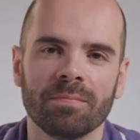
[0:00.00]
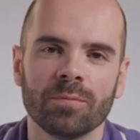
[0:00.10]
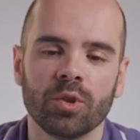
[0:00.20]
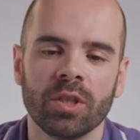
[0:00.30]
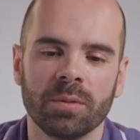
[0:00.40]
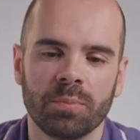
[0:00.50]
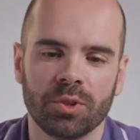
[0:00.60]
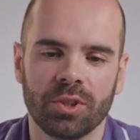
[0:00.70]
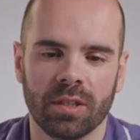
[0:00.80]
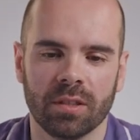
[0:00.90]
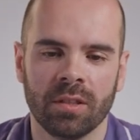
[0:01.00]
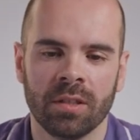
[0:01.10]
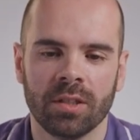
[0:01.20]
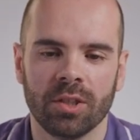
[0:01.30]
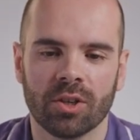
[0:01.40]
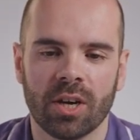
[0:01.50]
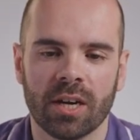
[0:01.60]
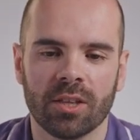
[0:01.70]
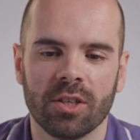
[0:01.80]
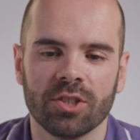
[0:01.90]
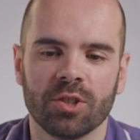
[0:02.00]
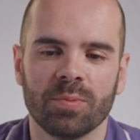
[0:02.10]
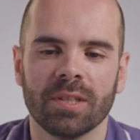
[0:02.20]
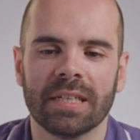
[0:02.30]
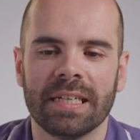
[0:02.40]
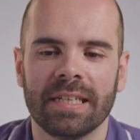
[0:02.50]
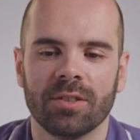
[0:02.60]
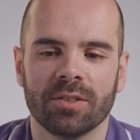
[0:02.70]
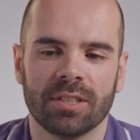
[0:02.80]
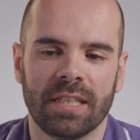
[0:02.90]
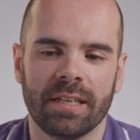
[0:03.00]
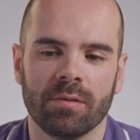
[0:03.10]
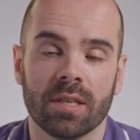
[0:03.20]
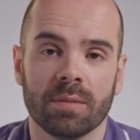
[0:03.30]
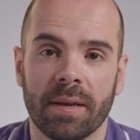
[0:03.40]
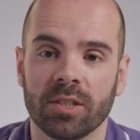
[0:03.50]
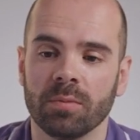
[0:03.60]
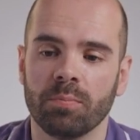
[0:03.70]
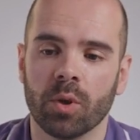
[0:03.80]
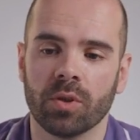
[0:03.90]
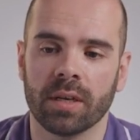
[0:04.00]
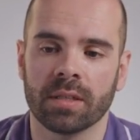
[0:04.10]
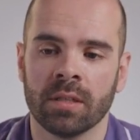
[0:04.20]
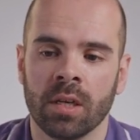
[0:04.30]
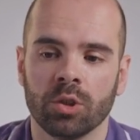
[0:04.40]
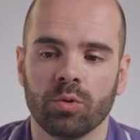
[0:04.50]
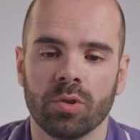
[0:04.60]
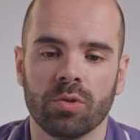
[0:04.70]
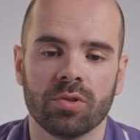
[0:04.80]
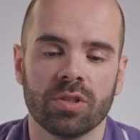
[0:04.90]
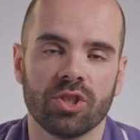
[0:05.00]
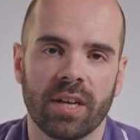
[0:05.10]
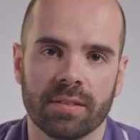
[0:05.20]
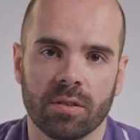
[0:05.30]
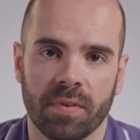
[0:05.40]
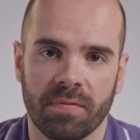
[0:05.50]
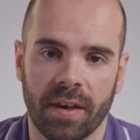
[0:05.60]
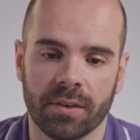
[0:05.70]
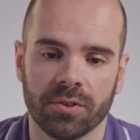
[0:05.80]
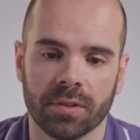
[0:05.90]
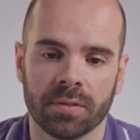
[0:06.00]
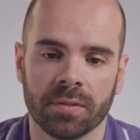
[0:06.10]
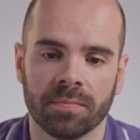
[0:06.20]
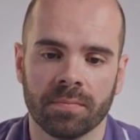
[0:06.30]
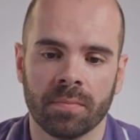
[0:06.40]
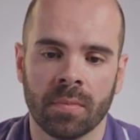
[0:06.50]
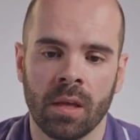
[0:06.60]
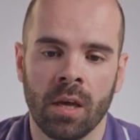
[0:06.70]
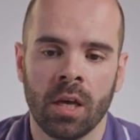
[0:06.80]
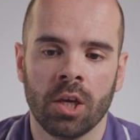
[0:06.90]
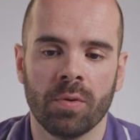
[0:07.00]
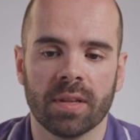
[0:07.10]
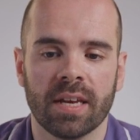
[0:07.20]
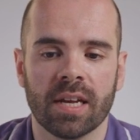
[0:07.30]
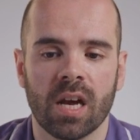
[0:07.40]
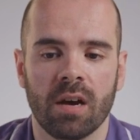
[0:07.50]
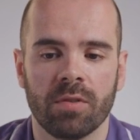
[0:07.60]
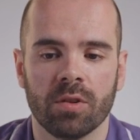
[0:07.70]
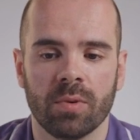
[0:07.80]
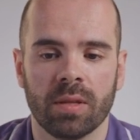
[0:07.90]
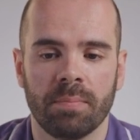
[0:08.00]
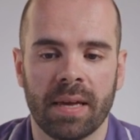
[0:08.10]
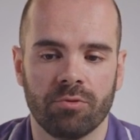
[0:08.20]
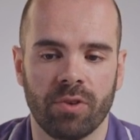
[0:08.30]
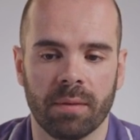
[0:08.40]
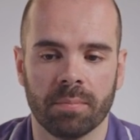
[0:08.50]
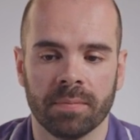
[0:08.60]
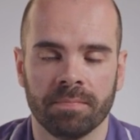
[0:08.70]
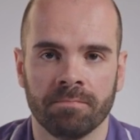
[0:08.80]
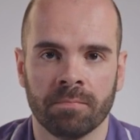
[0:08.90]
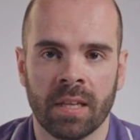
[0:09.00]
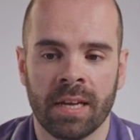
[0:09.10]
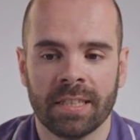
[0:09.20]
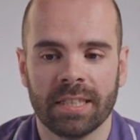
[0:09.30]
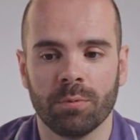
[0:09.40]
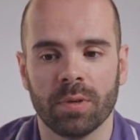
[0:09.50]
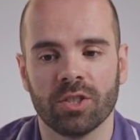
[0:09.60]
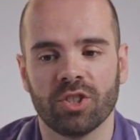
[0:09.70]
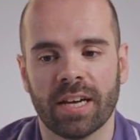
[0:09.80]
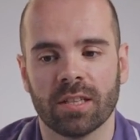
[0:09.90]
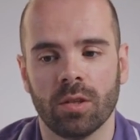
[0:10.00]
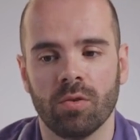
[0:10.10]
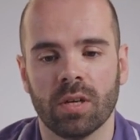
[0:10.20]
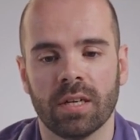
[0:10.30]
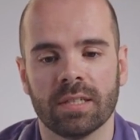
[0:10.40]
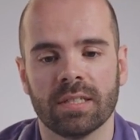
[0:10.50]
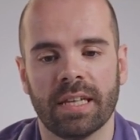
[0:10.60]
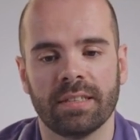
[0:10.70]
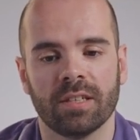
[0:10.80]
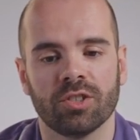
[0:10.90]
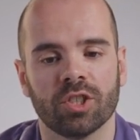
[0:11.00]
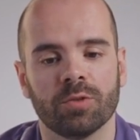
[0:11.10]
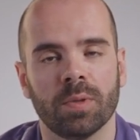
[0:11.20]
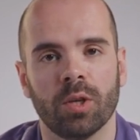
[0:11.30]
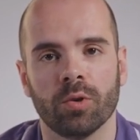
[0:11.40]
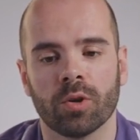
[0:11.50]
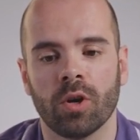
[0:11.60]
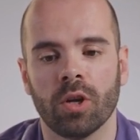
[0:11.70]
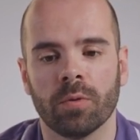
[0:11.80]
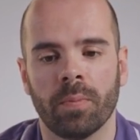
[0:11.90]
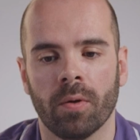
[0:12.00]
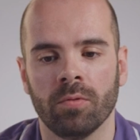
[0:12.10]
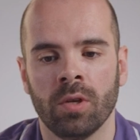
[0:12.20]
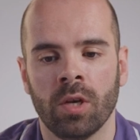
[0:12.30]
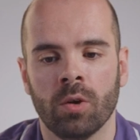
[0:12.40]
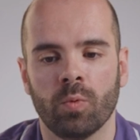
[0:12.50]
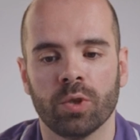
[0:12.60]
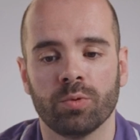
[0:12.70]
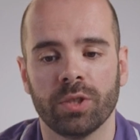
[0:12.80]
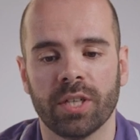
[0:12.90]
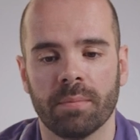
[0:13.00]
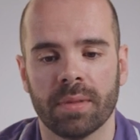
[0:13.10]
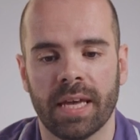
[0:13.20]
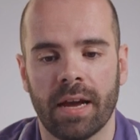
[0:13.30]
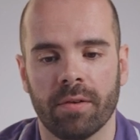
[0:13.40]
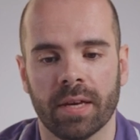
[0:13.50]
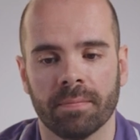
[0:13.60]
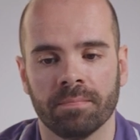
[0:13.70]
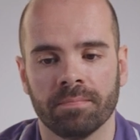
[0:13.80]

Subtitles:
During the procedure, your cardiologist will clean your skin with a special product to reduce the chance of infections. You are then covered with a big drape. They will inject local anesthetic just below your collarbone, which will numb the area.